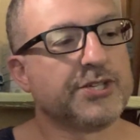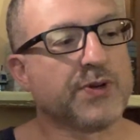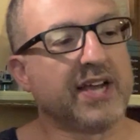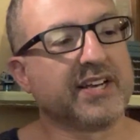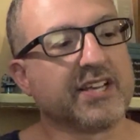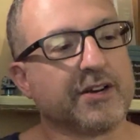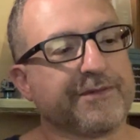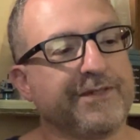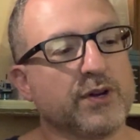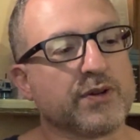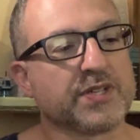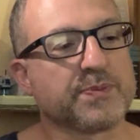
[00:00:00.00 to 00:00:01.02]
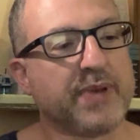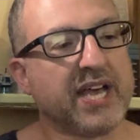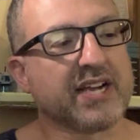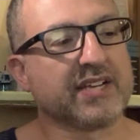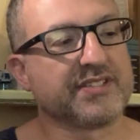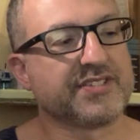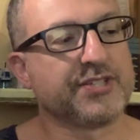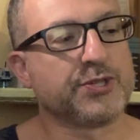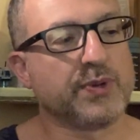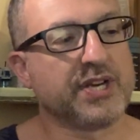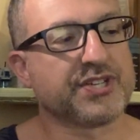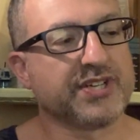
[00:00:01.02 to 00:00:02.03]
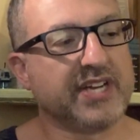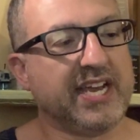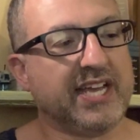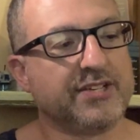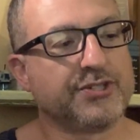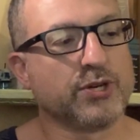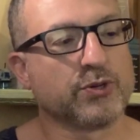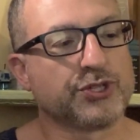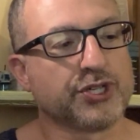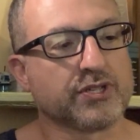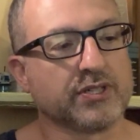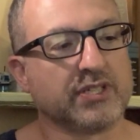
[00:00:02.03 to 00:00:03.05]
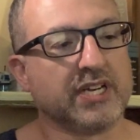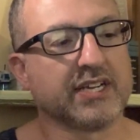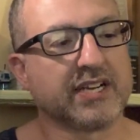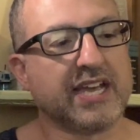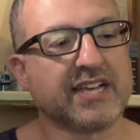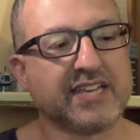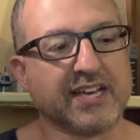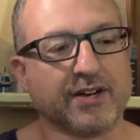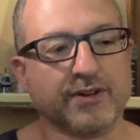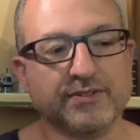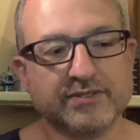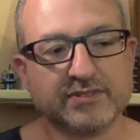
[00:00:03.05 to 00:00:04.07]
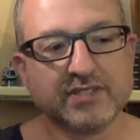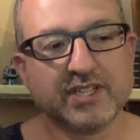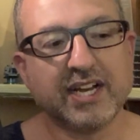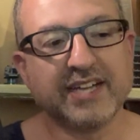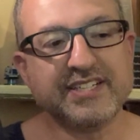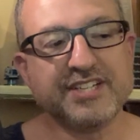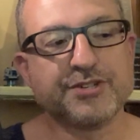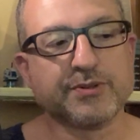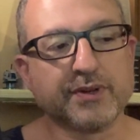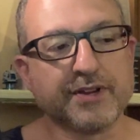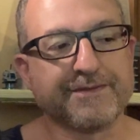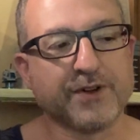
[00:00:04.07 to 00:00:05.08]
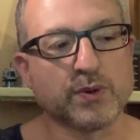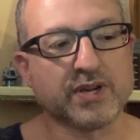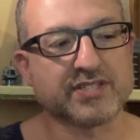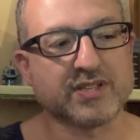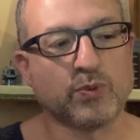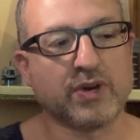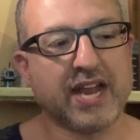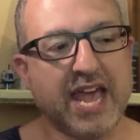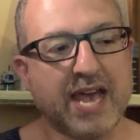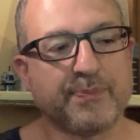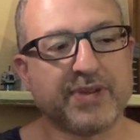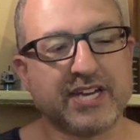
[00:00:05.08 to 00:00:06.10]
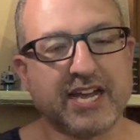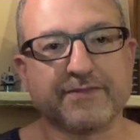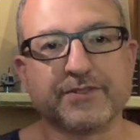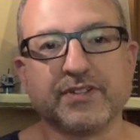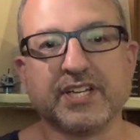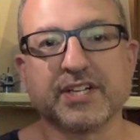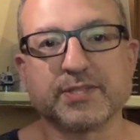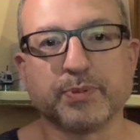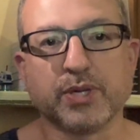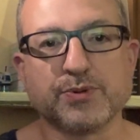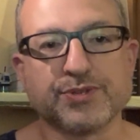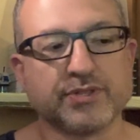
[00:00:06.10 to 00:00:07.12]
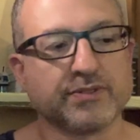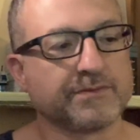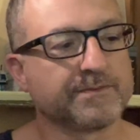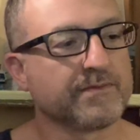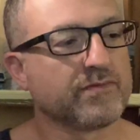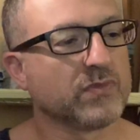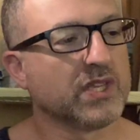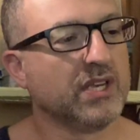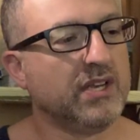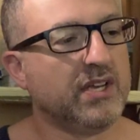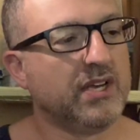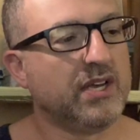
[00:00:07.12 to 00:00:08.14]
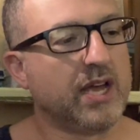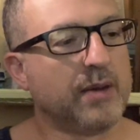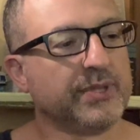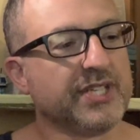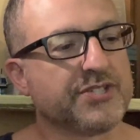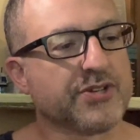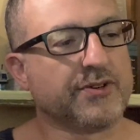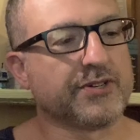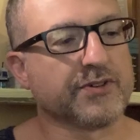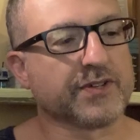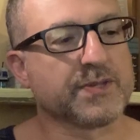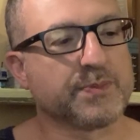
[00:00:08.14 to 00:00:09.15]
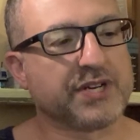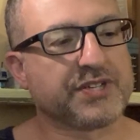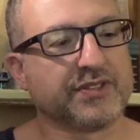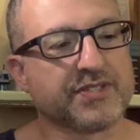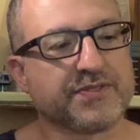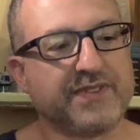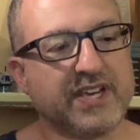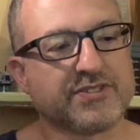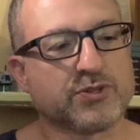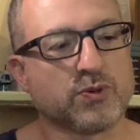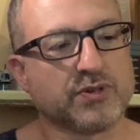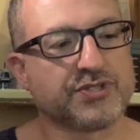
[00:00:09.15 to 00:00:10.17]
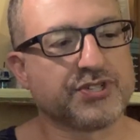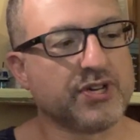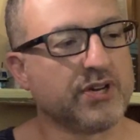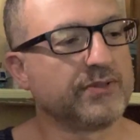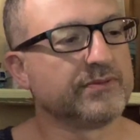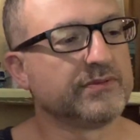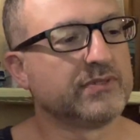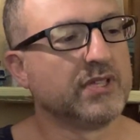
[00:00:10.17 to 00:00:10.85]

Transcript: Trying to get her focus back on the situation at hand, Joe shook her leg. Hey, kiddo, I need you to refocus on what happened after the explosion. Emily turned her expressionless face towards Joe.